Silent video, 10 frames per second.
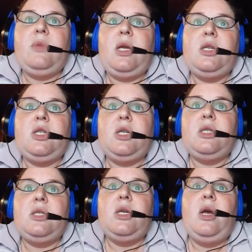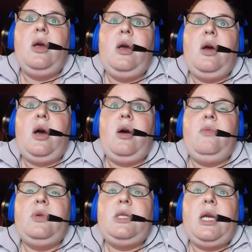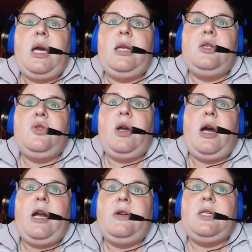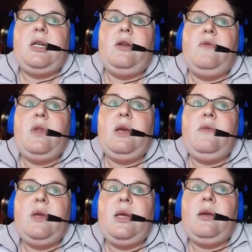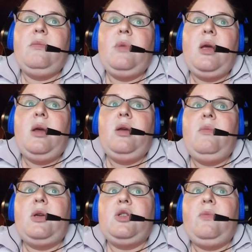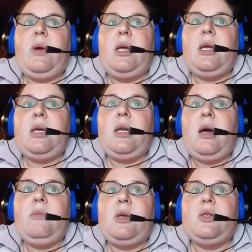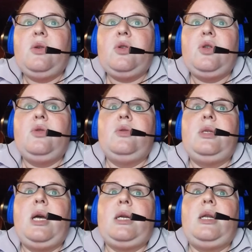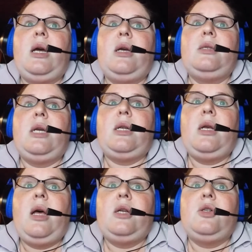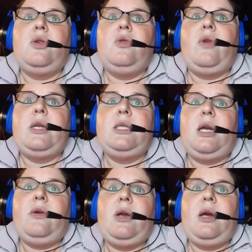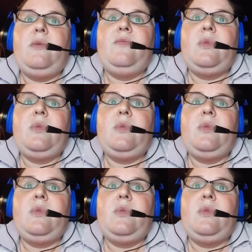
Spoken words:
nations, which they kind of enjoy a higher standard of living, measured by economic, social, and technological criteria.